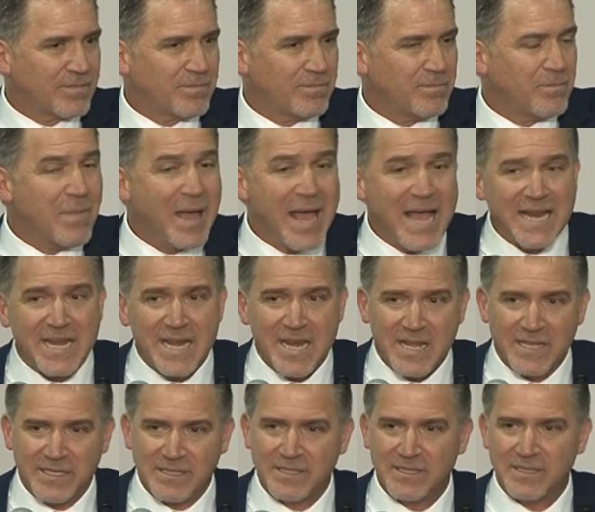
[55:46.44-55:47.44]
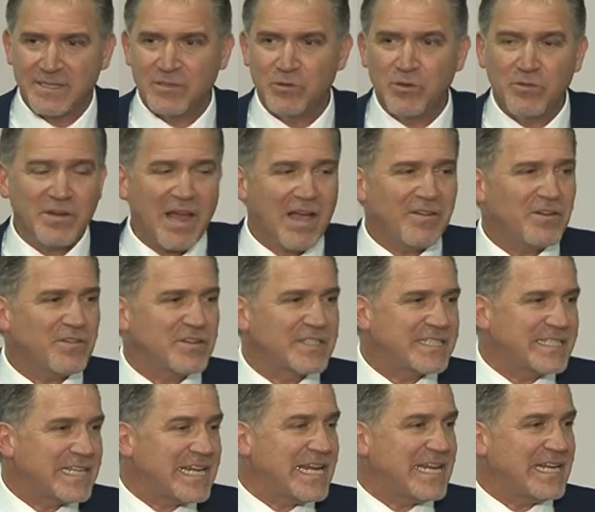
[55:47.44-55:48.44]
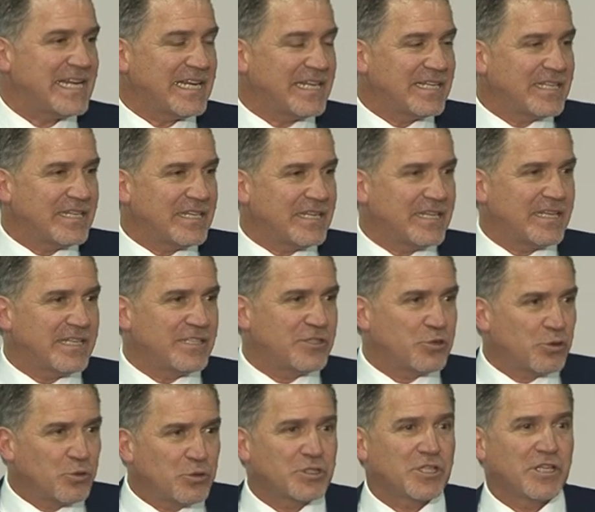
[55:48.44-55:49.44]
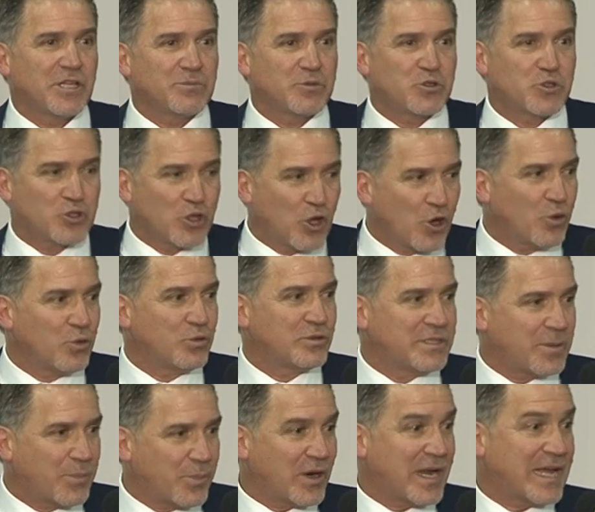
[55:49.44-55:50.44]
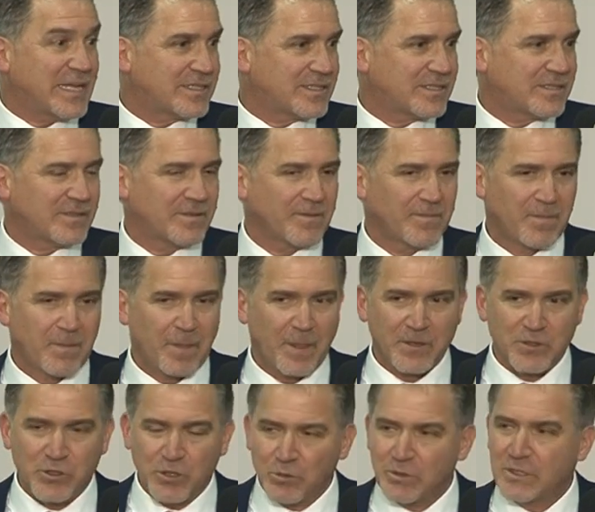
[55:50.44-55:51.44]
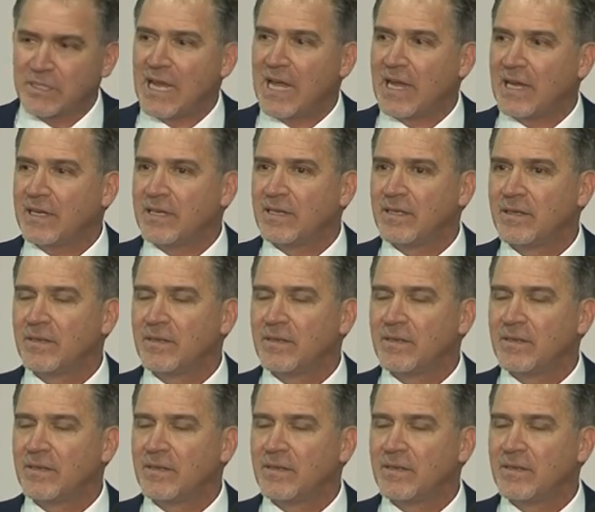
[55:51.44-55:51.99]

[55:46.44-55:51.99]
Madness. I've never seen Jerusalem so depressed, so sad.